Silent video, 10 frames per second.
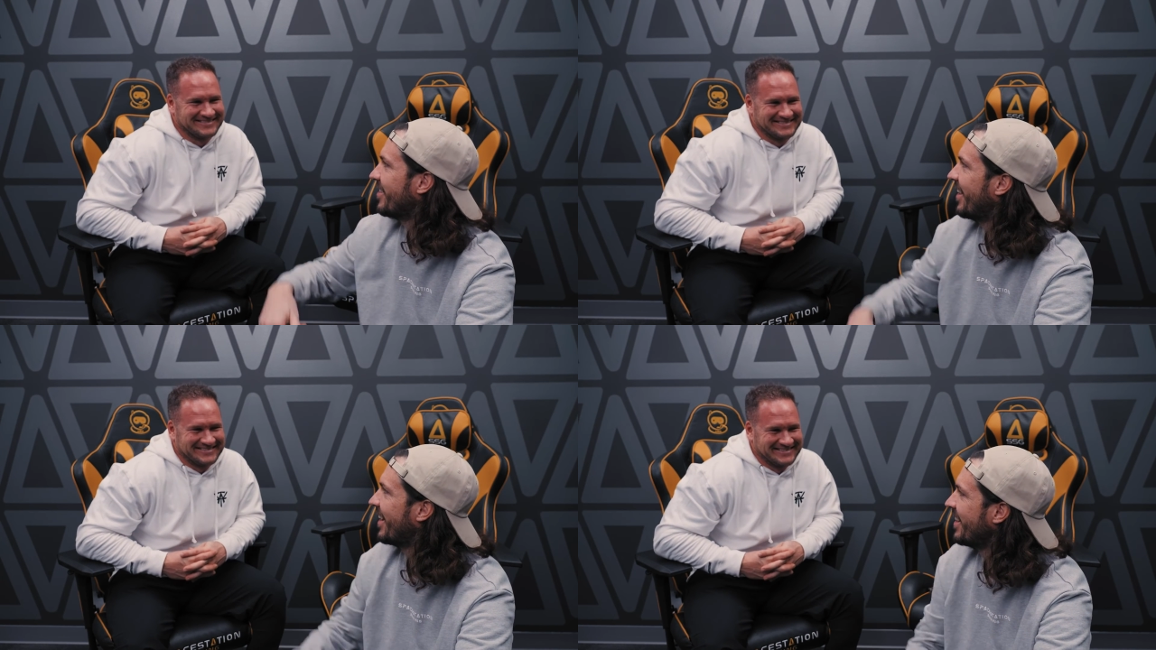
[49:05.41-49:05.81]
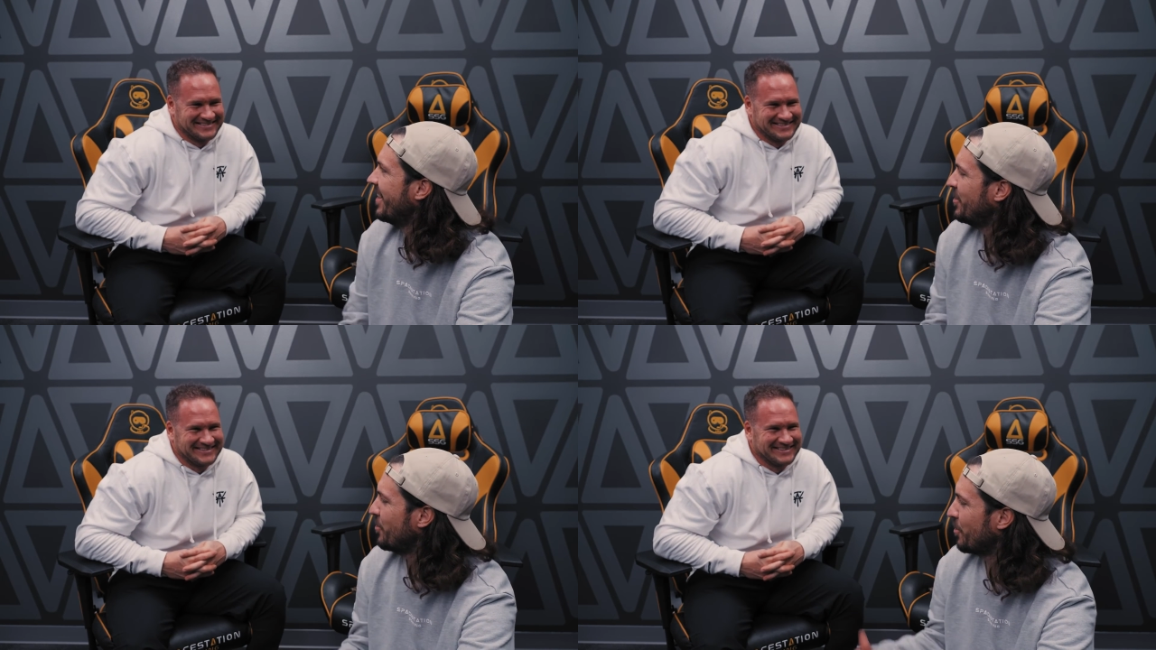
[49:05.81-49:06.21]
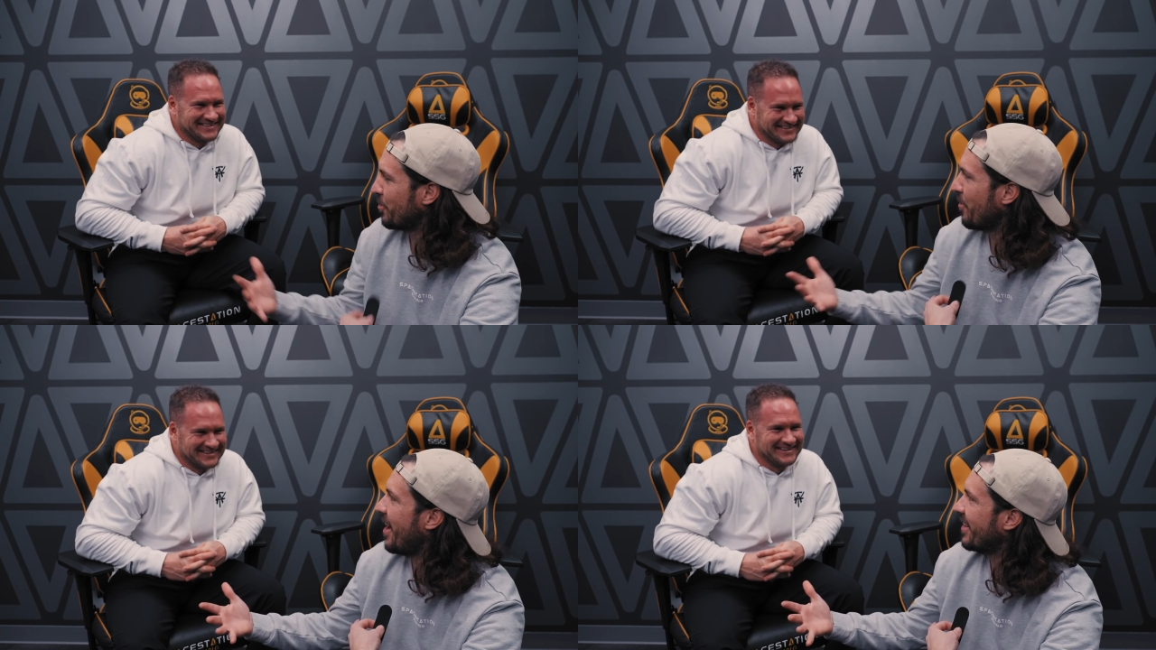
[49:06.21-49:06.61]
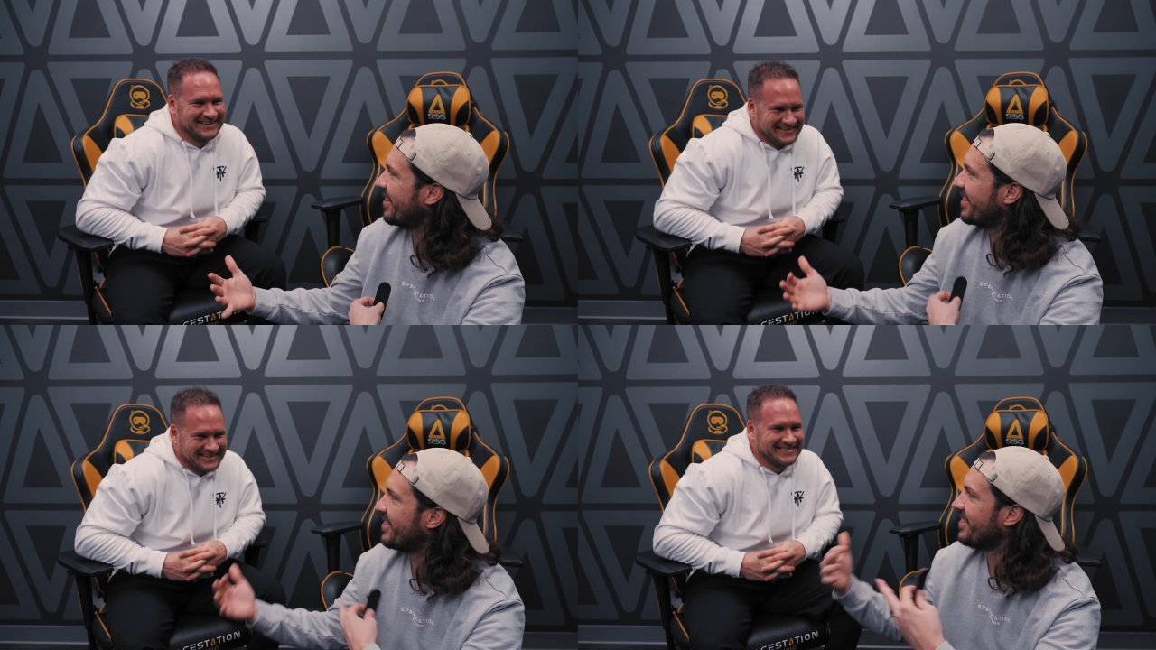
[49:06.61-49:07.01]
Speaker 1: You're like doing karate
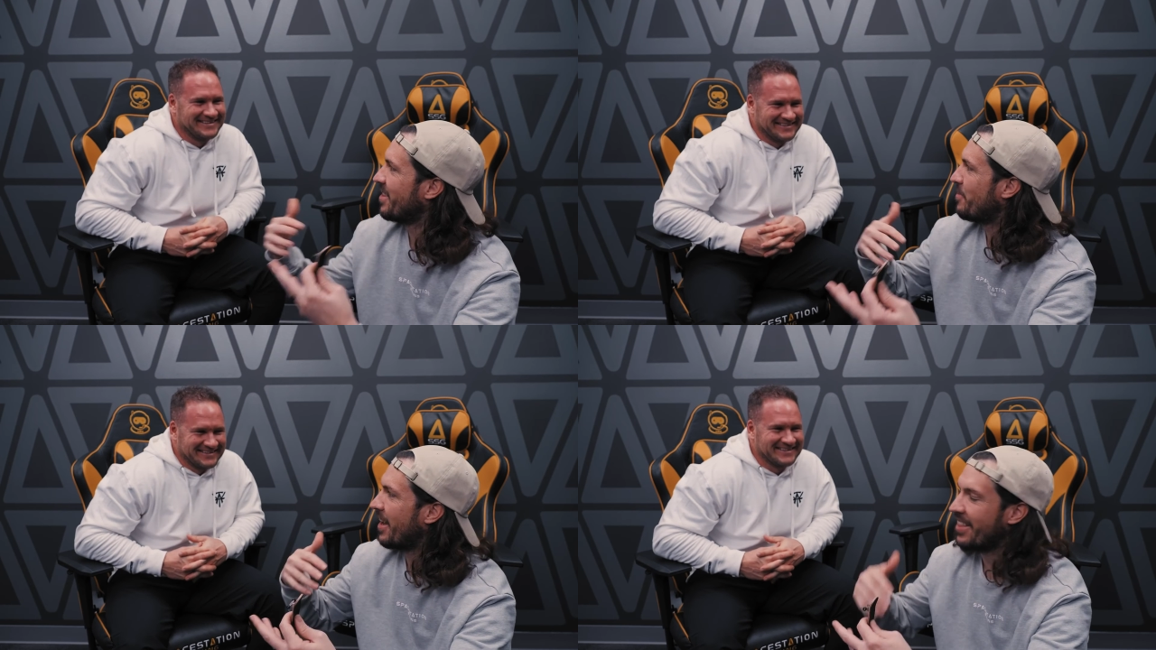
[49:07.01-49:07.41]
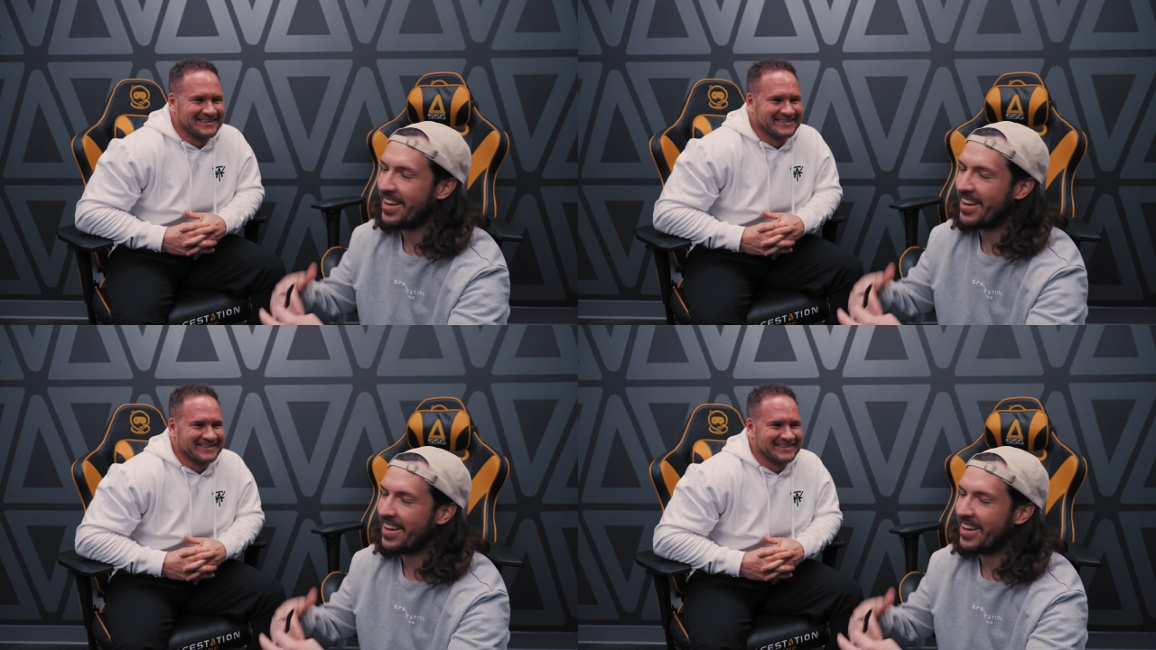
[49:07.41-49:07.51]
lessons in the body.